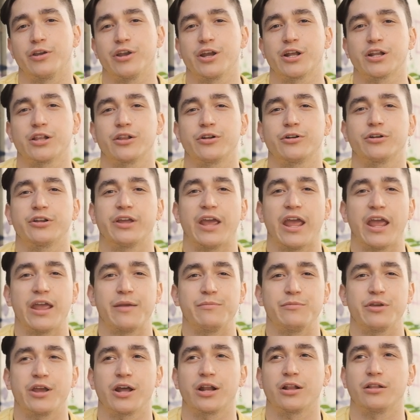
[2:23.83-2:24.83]
You gotta learn
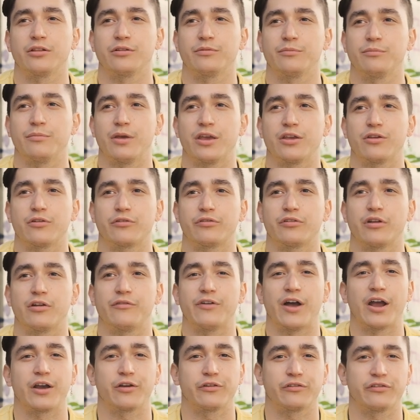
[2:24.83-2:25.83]
game, you gotta make yourself
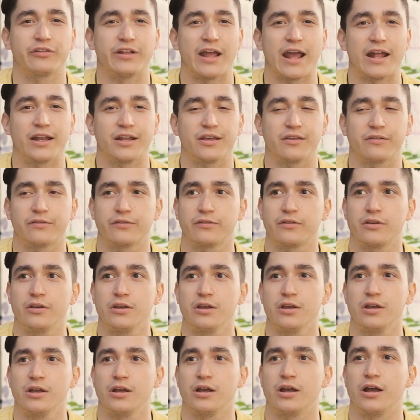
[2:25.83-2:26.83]
higher status,
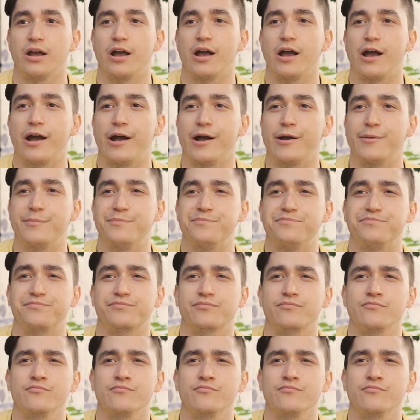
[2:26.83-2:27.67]
um,